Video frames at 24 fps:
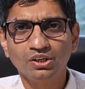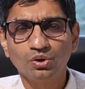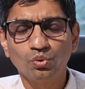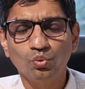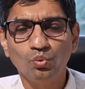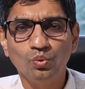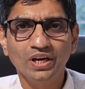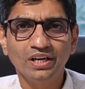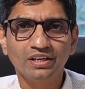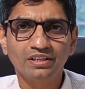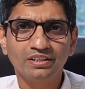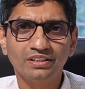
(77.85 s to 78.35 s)

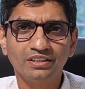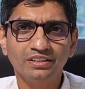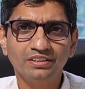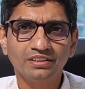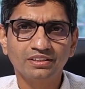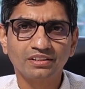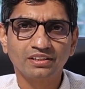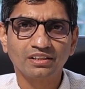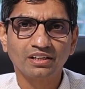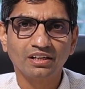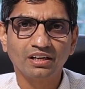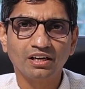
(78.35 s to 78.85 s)

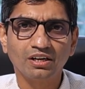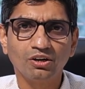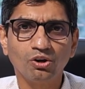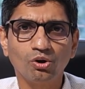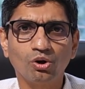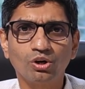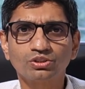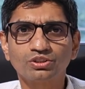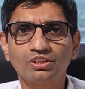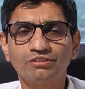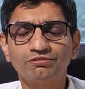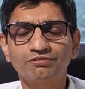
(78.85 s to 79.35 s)
wherein a
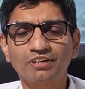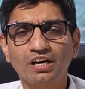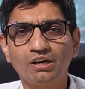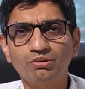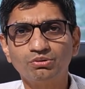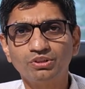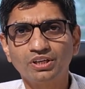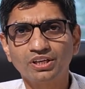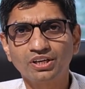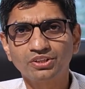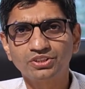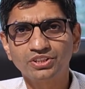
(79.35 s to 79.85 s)
loss of
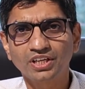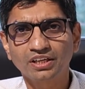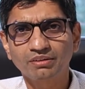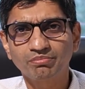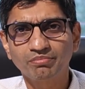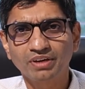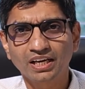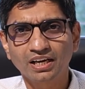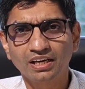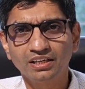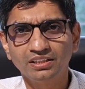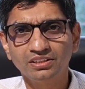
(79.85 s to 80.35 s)
countercheck
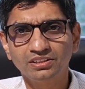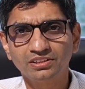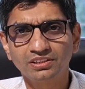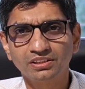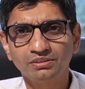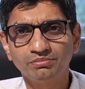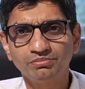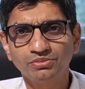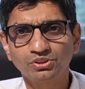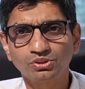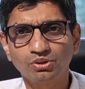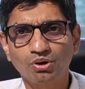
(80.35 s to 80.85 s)
mechanisms